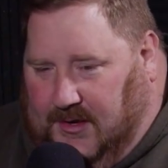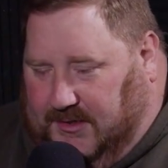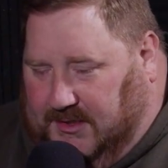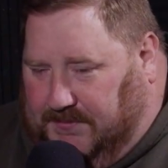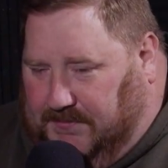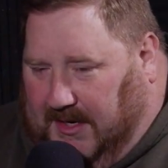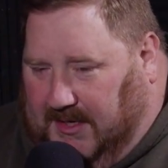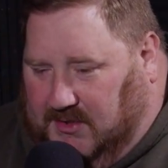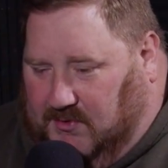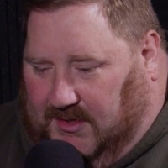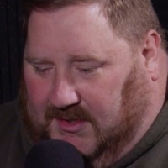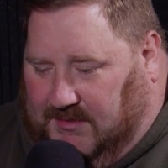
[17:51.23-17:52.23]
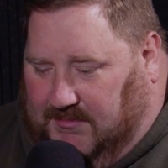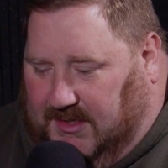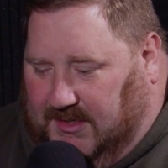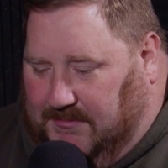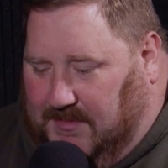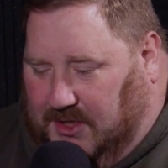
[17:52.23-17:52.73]
space where
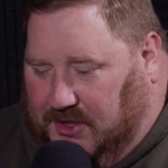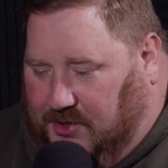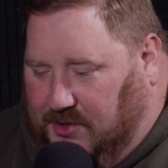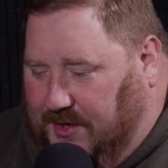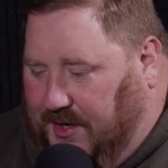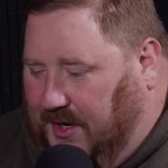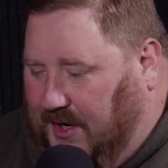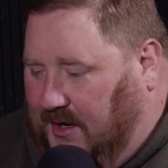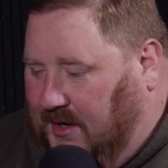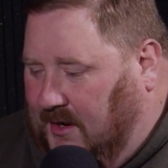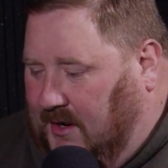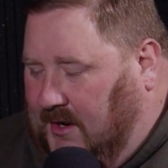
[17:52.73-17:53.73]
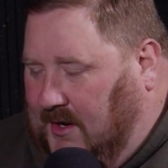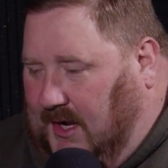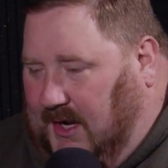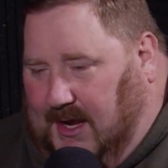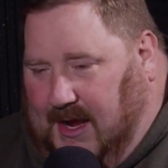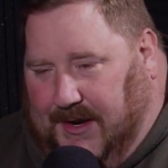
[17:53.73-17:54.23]
somebody's ministry
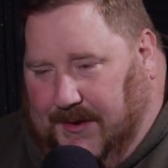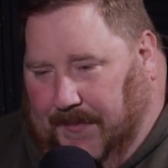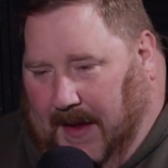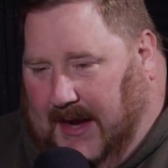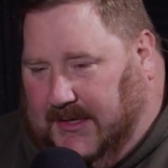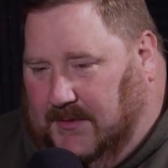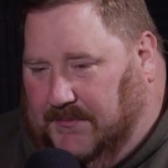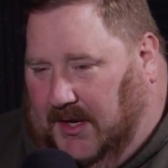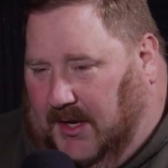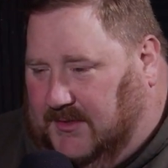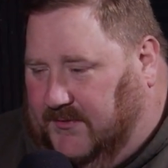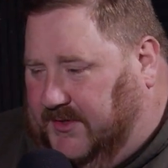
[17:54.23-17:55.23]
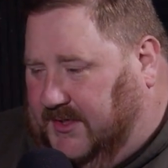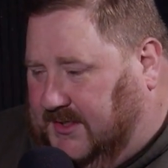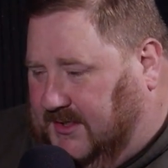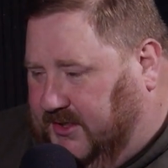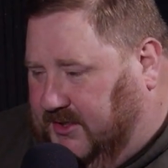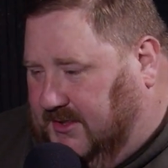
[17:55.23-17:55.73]
got impacted because of a
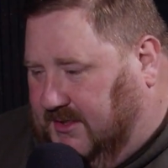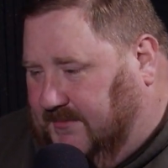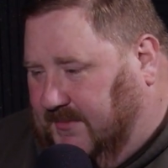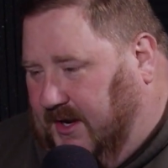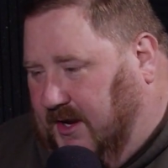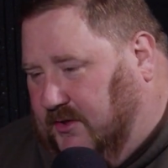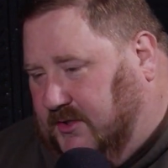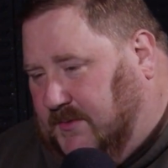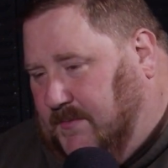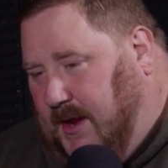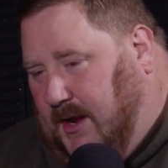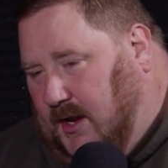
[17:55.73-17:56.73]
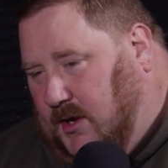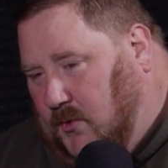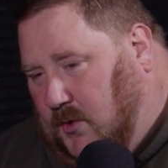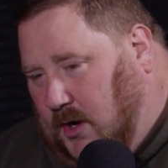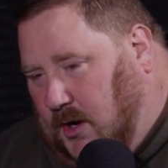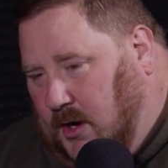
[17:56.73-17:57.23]
decision somebody else made,
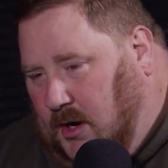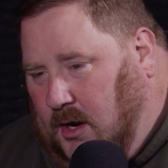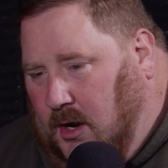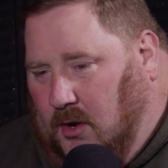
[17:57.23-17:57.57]
or